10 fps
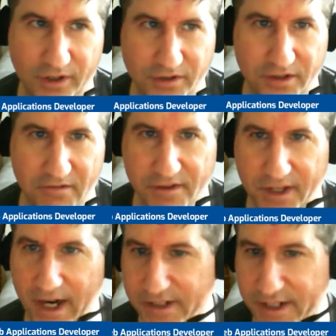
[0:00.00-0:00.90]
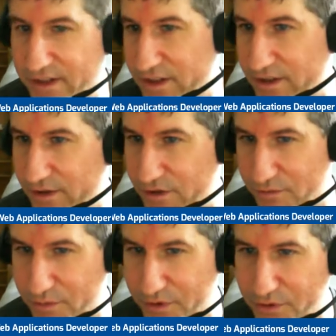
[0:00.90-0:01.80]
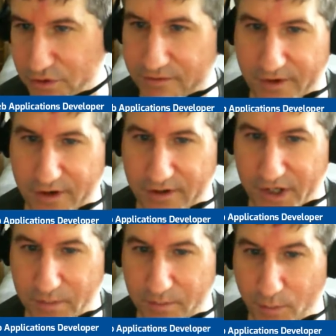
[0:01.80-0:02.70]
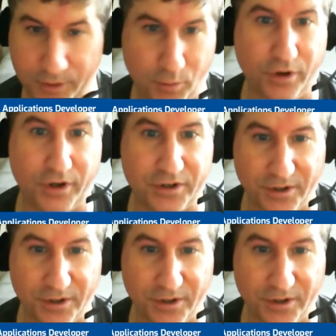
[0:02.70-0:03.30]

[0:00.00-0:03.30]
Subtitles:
because everything I tested that you produced so far has worked.